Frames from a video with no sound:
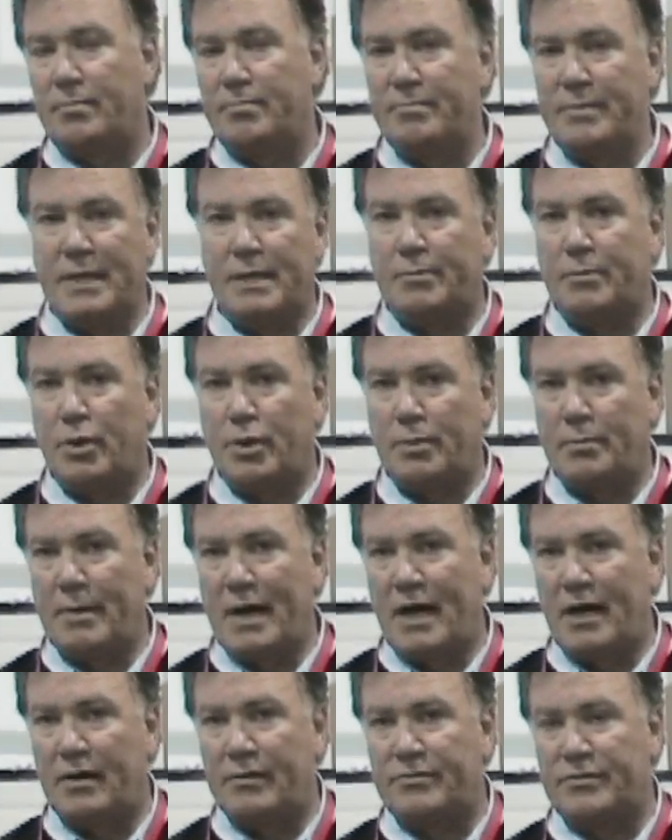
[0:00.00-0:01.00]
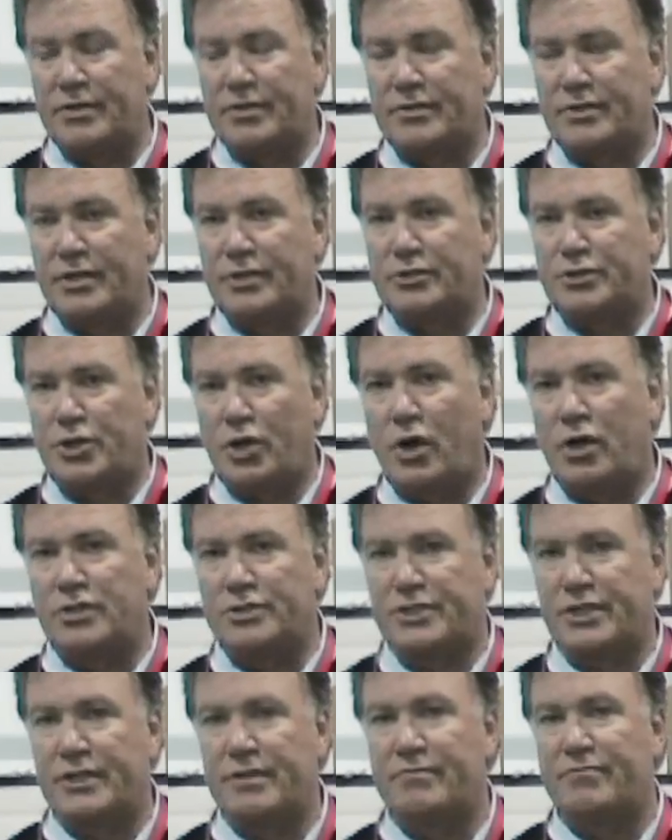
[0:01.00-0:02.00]
minimal amount that they're
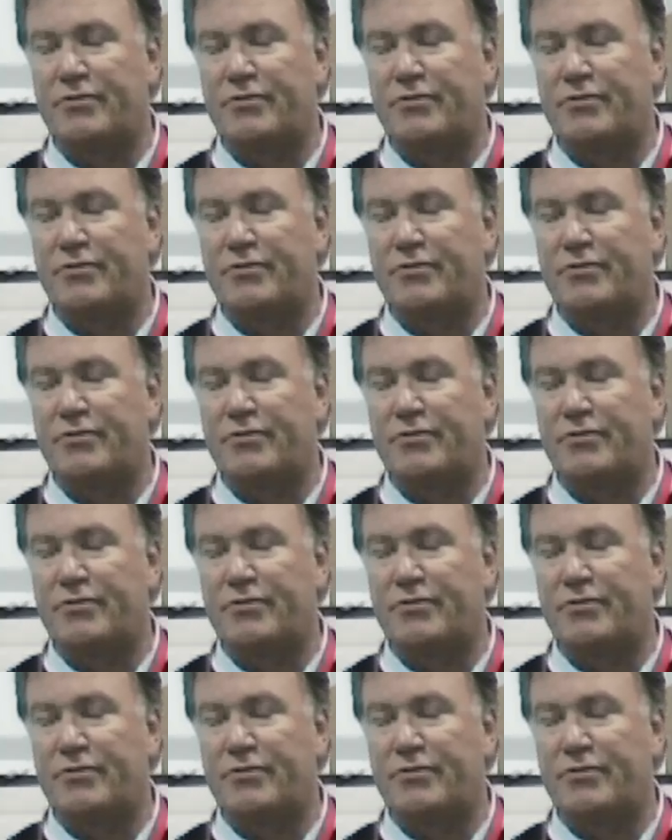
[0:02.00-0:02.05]
charging